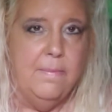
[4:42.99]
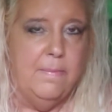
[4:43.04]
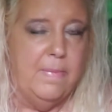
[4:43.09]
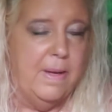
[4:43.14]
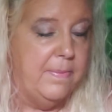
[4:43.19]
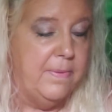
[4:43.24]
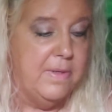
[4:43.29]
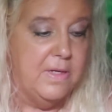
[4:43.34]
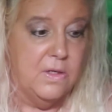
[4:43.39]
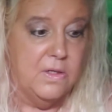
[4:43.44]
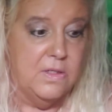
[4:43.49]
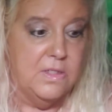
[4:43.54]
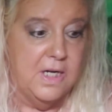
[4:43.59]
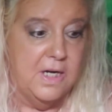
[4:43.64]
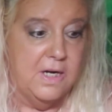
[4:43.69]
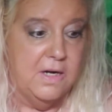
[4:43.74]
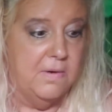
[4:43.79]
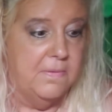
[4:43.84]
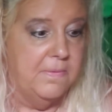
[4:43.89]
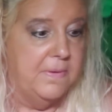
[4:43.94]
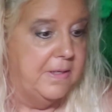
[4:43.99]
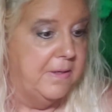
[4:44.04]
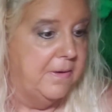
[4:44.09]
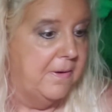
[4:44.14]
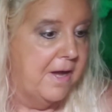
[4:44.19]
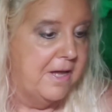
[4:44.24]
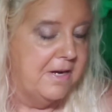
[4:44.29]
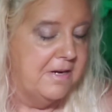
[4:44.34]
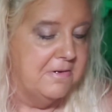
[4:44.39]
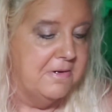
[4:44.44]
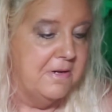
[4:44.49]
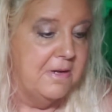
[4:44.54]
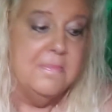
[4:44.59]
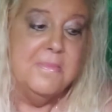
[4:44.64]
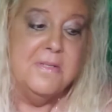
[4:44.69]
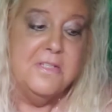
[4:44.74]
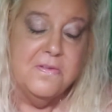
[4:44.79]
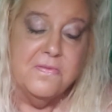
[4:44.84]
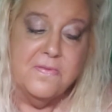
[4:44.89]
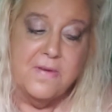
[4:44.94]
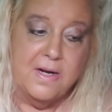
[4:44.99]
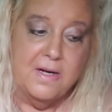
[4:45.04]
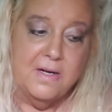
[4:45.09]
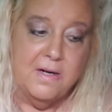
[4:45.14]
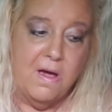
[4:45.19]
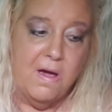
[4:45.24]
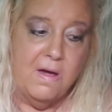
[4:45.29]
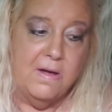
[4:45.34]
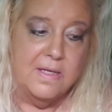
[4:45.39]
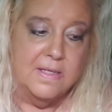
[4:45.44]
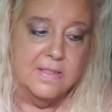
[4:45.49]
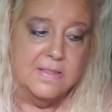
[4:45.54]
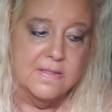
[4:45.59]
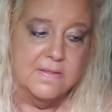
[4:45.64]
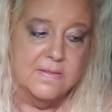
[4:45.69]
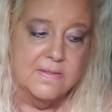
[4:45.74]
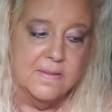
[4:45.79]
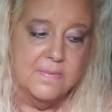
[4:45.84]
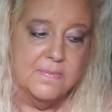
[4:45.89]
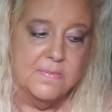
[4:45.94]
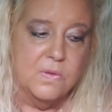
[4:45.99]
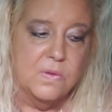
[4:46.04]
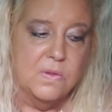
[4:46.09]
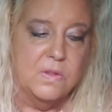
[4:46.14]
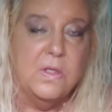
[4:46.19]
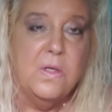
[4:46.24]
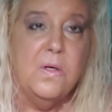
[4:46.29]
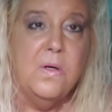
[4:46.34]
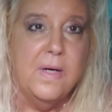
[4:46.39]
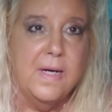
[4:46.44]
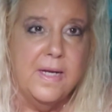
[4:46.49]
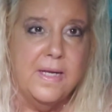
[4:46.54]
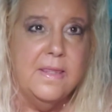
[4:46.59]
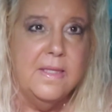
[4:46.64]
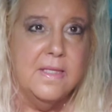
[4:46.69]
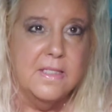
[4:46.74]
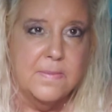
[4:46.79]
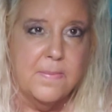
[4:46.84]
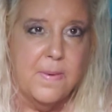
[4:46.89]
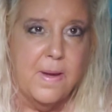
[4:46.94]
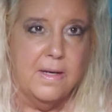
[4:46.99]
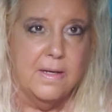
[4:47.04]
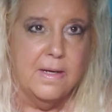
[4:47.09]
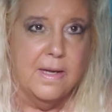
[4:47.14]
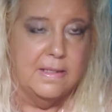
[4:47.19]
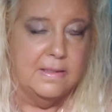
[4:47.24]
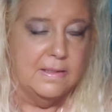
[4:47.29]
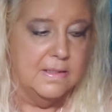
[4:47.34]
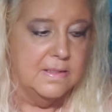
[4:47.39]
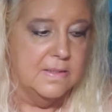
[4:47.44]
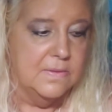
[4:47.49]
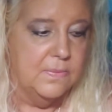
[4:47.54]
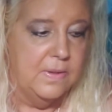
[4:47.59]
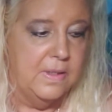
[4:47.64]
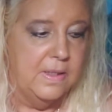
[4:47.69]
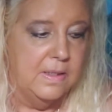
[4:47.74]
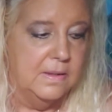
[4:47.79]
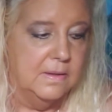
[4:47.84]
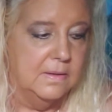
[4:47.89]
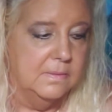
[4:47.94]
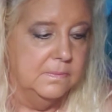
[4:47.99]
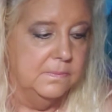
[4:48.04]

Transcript: Maybe you're a tarot reader, I don't know, but you've got an audience of some sort. You're in the spotlight this week.